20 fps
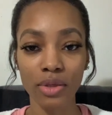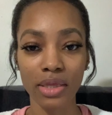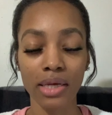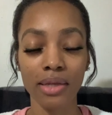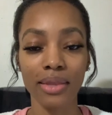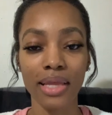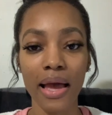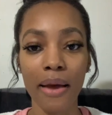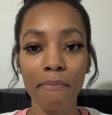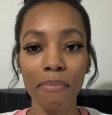And
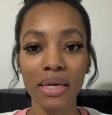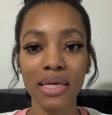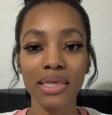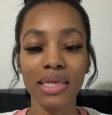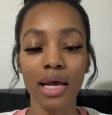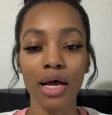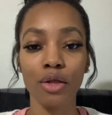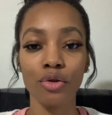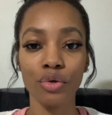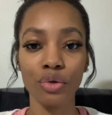that means
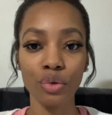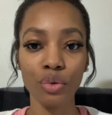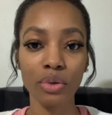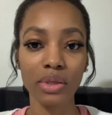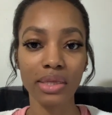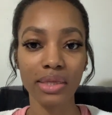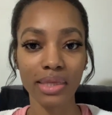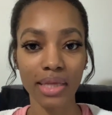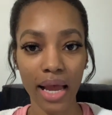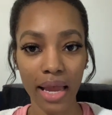a new
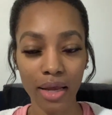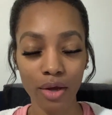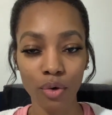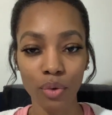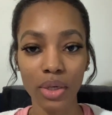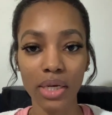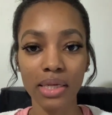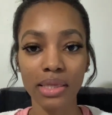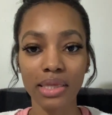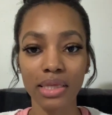cycle,
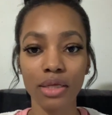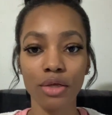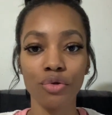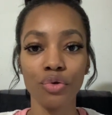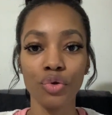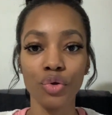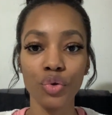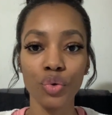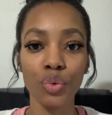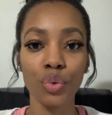it's a
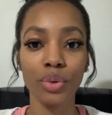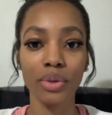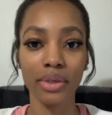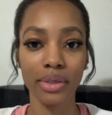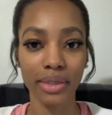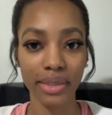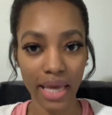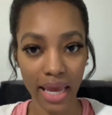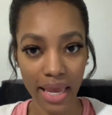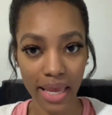new
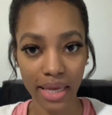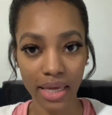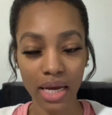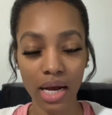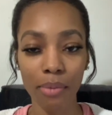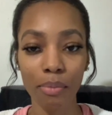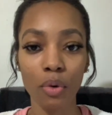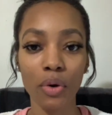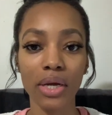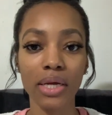day.
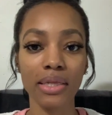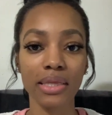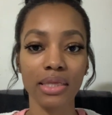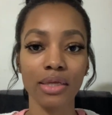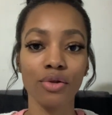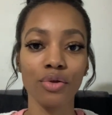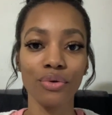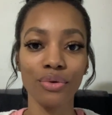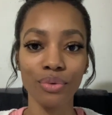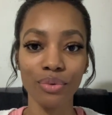Come on, it's a
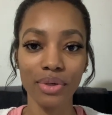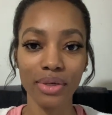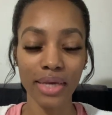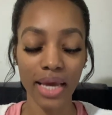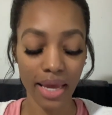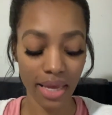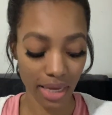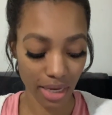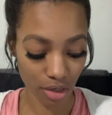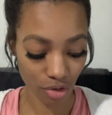new
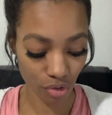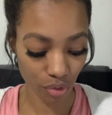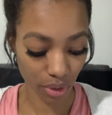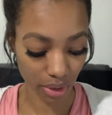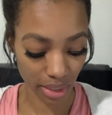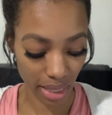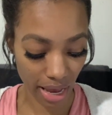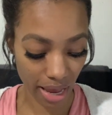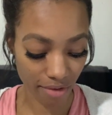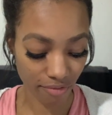day in your
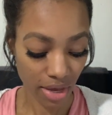life.